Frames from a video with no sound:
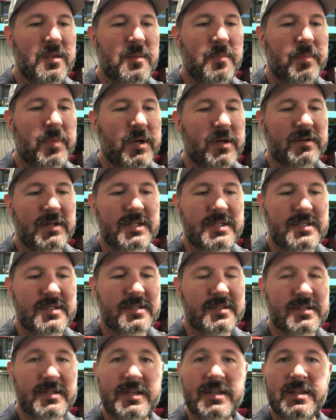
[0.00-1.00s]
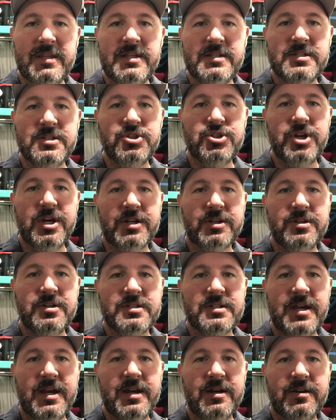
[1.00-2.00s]
But let's get these injectors
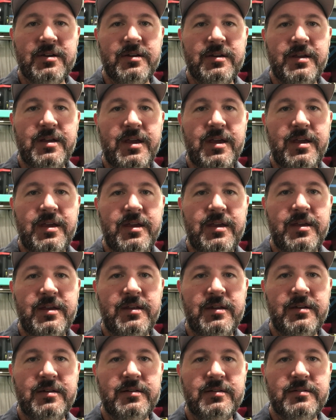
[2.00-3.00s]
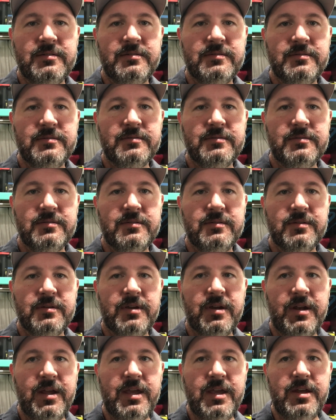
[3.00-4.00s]
out, and
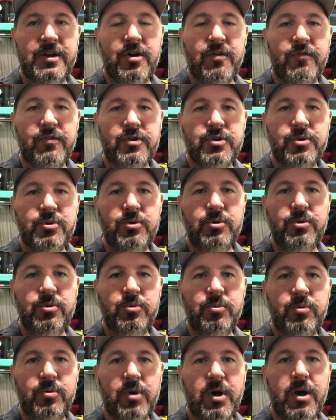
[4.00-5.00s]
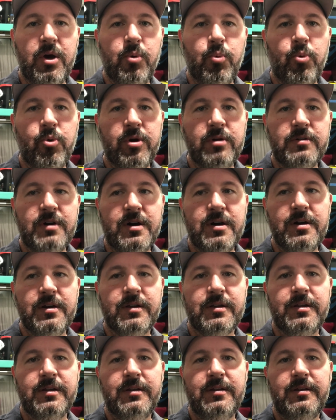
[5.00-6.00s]
gonna head over to Warlock
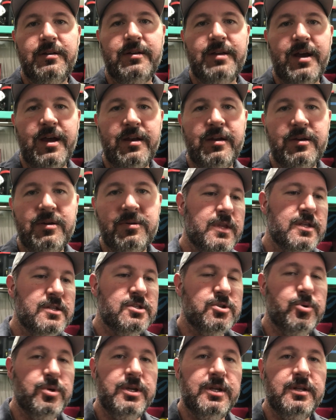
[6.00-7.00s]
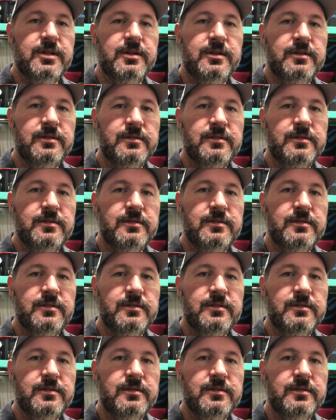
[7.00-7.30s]
Dyno so he can